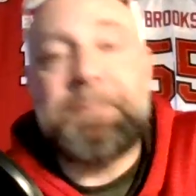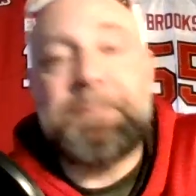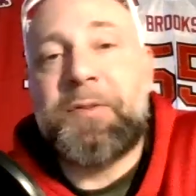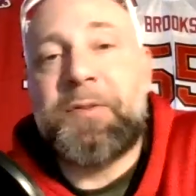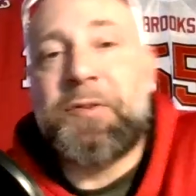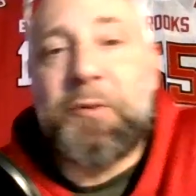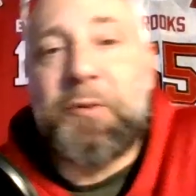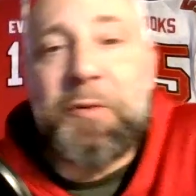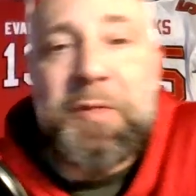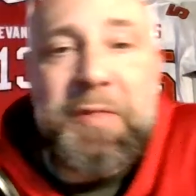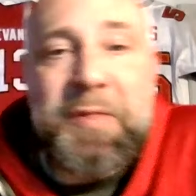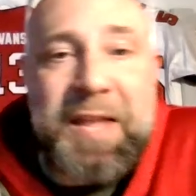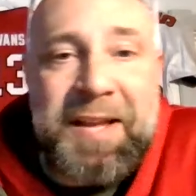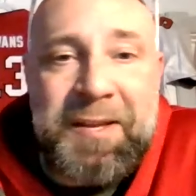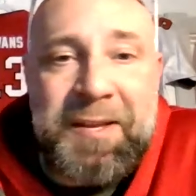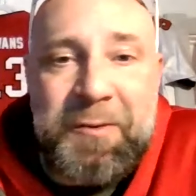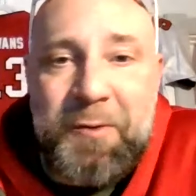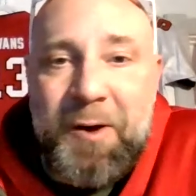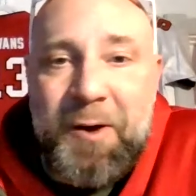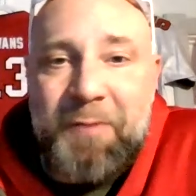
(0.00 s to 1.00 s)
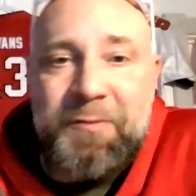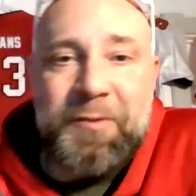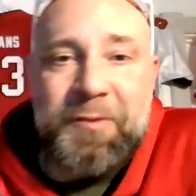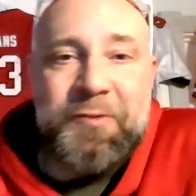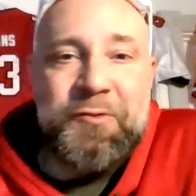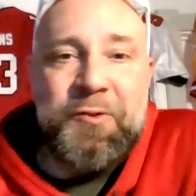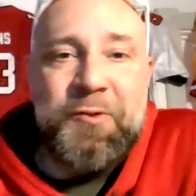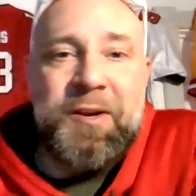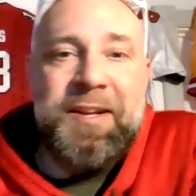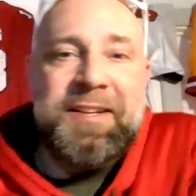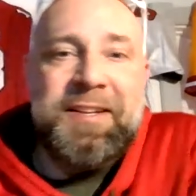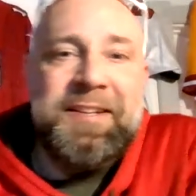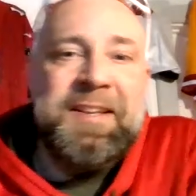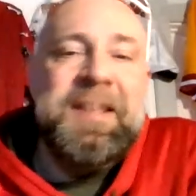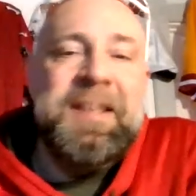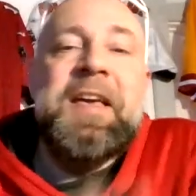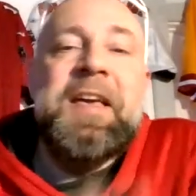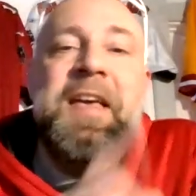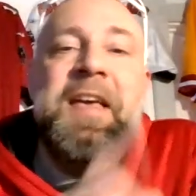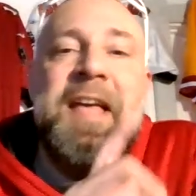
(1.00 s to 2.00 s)
So thank you all for joining,
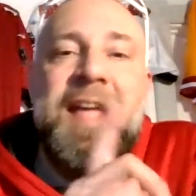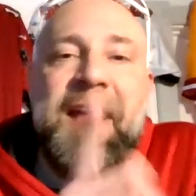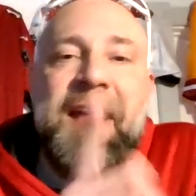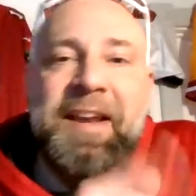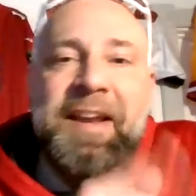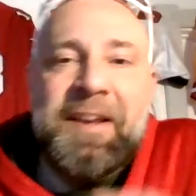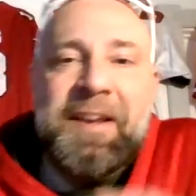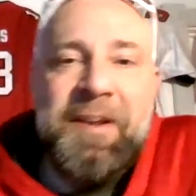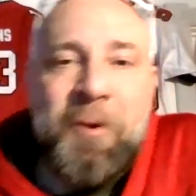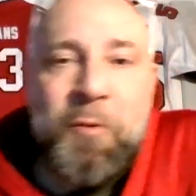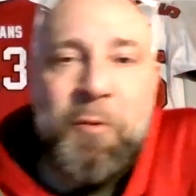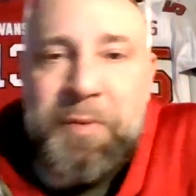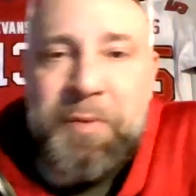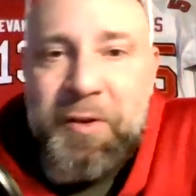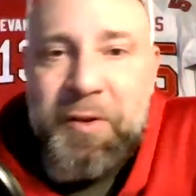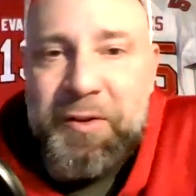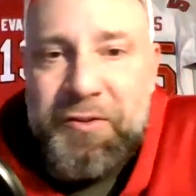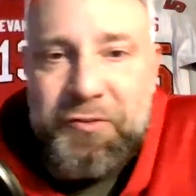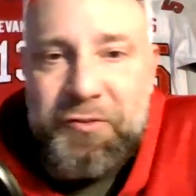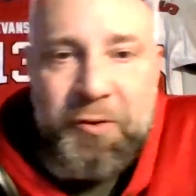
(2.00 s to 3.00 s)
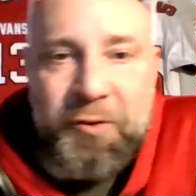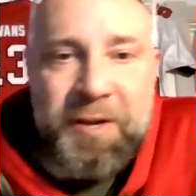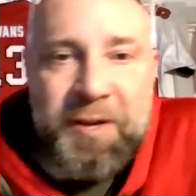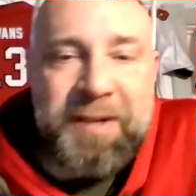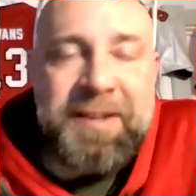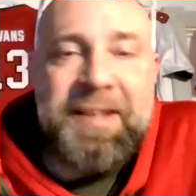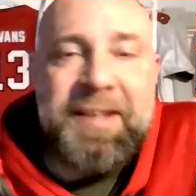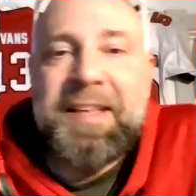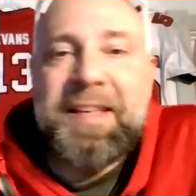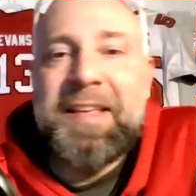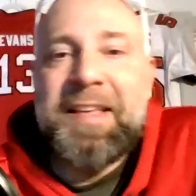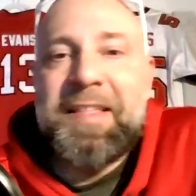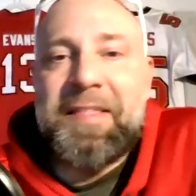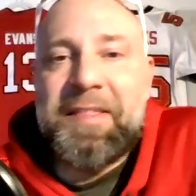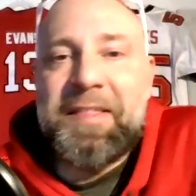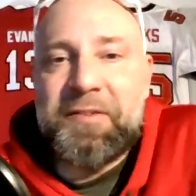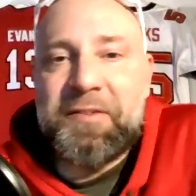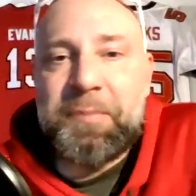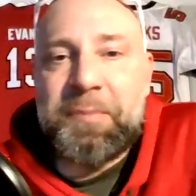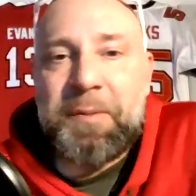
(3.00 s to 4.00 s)
and I hope you enjoyed
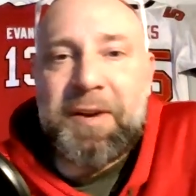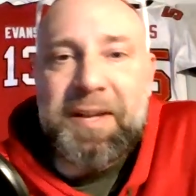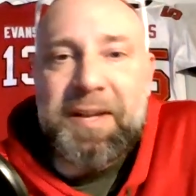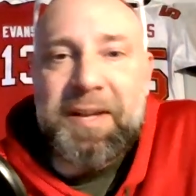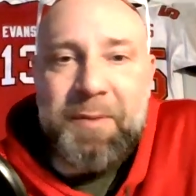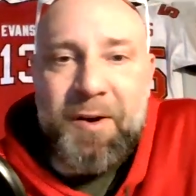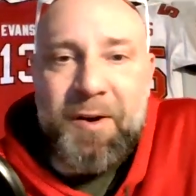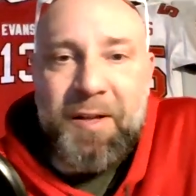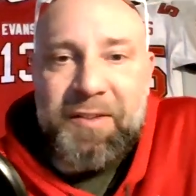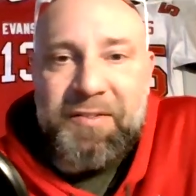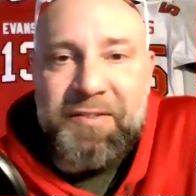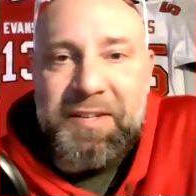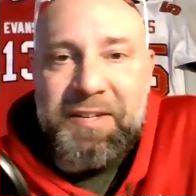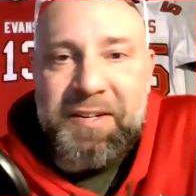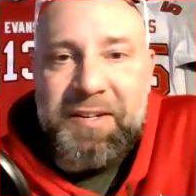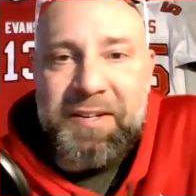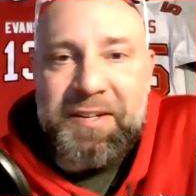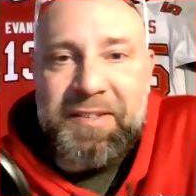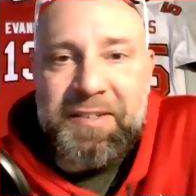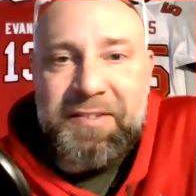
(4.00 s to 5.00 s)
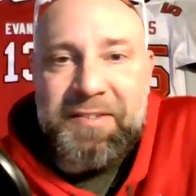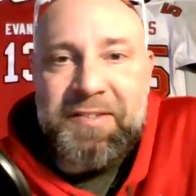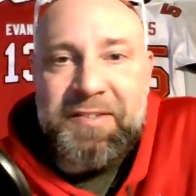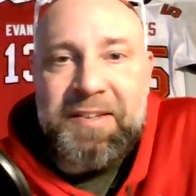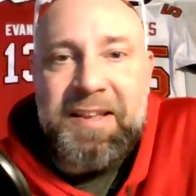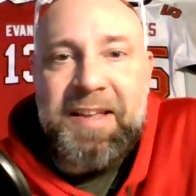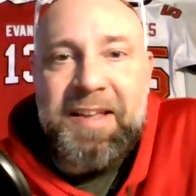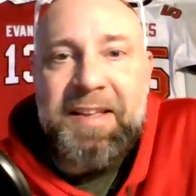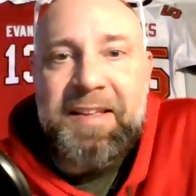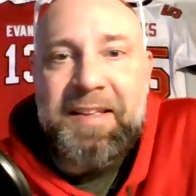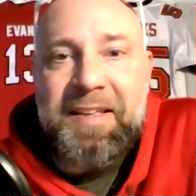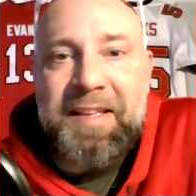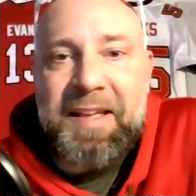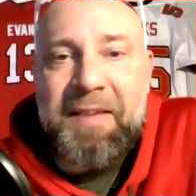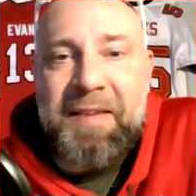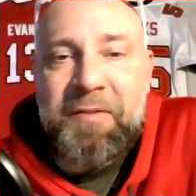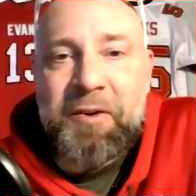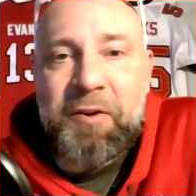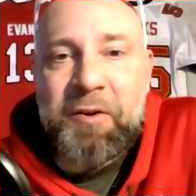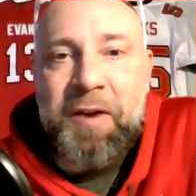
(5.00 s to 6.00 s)
this Moneyball series.
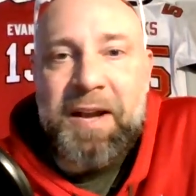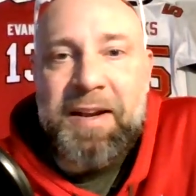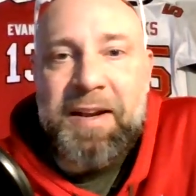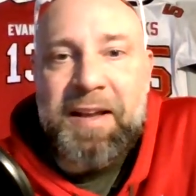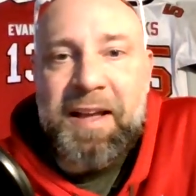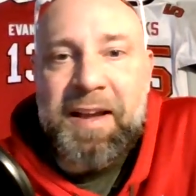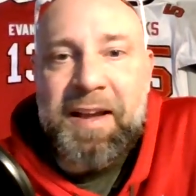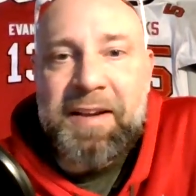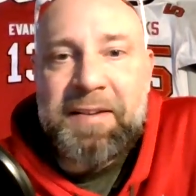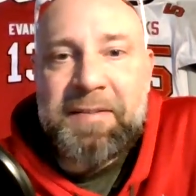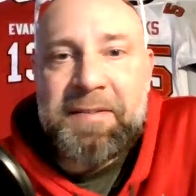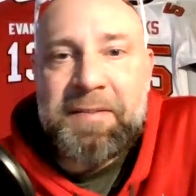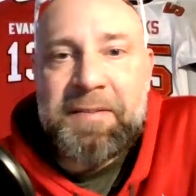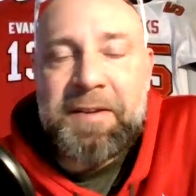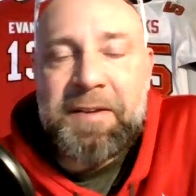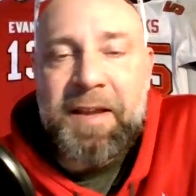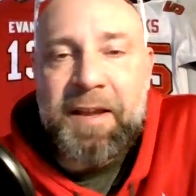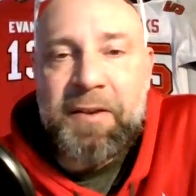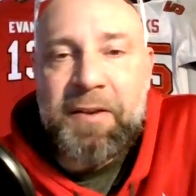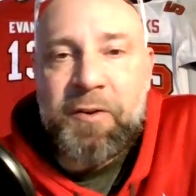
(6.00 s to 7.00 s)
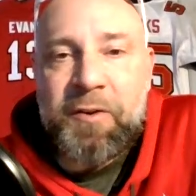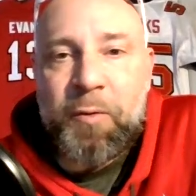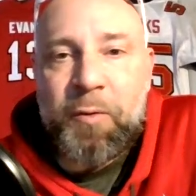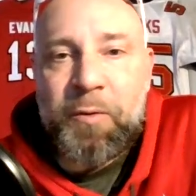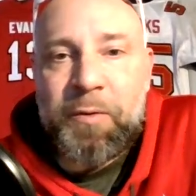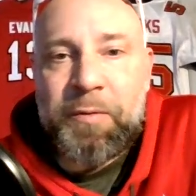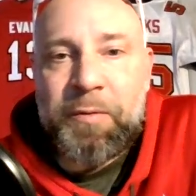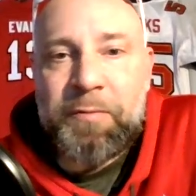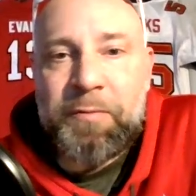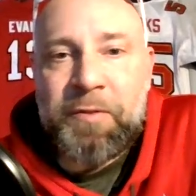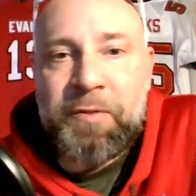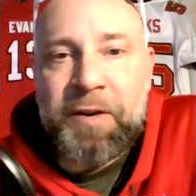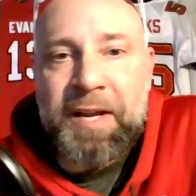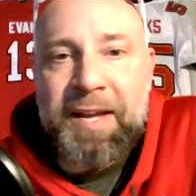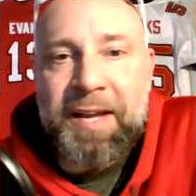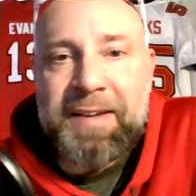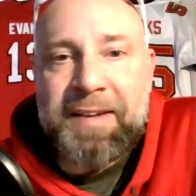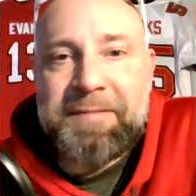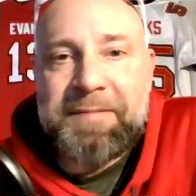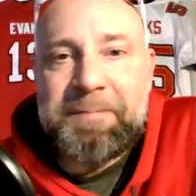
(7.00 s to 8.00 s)
Have a great night, and don't
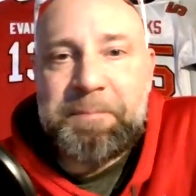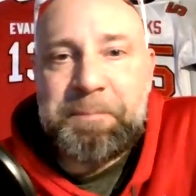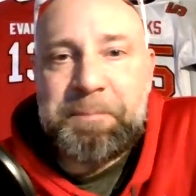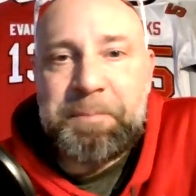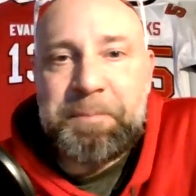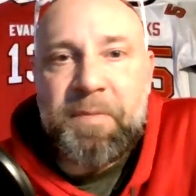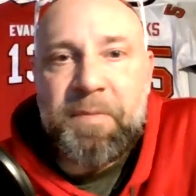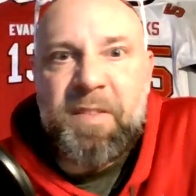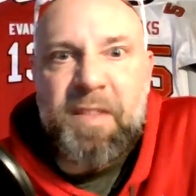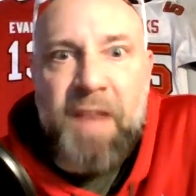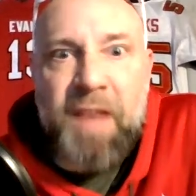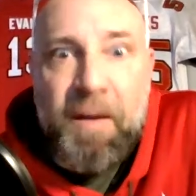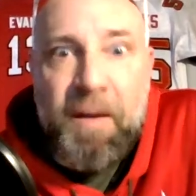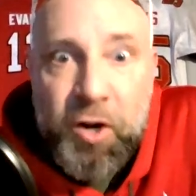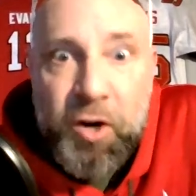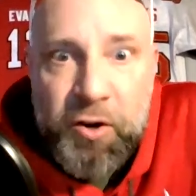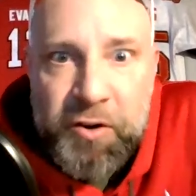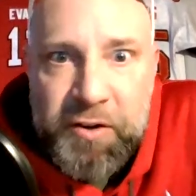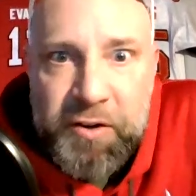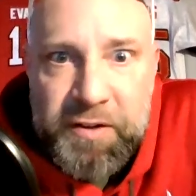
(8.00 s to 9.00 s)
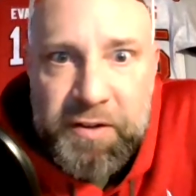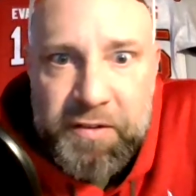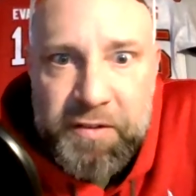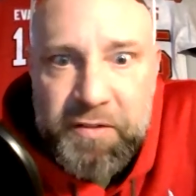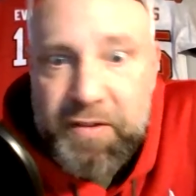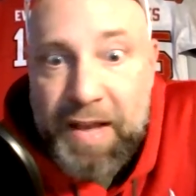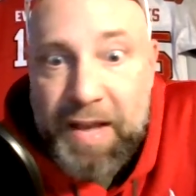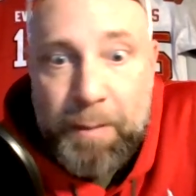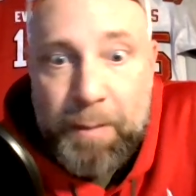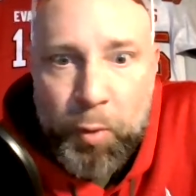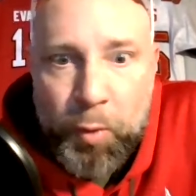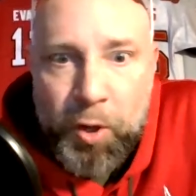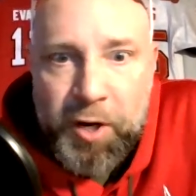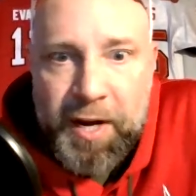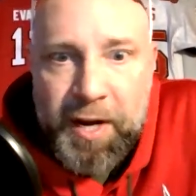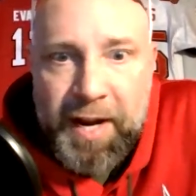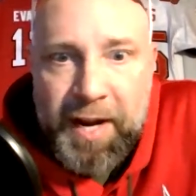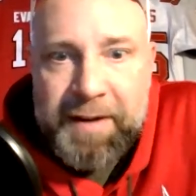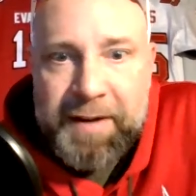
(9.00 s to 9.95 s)
forget, never stop working.